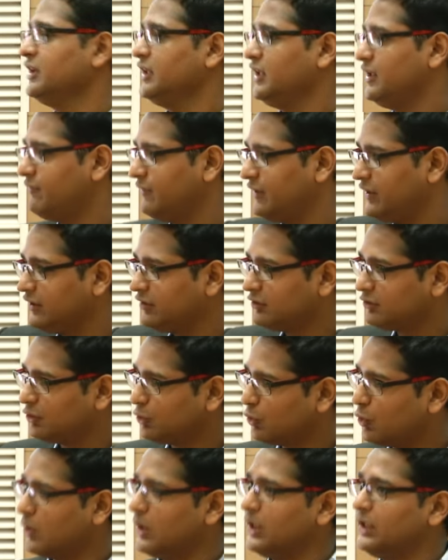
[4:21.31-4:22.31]
If it is
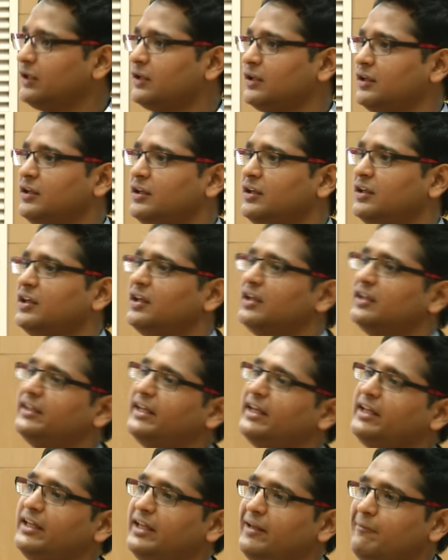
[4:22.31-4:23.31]
lower
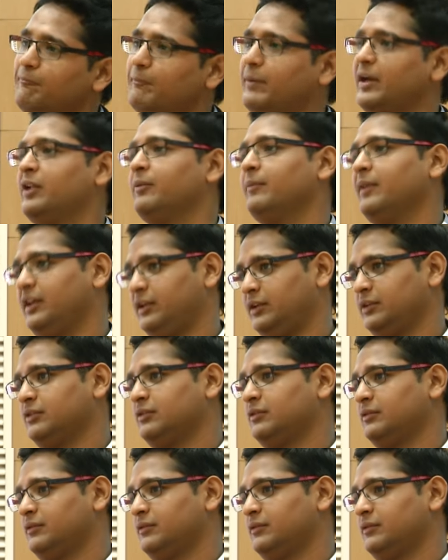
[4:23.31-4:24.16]
then impairment.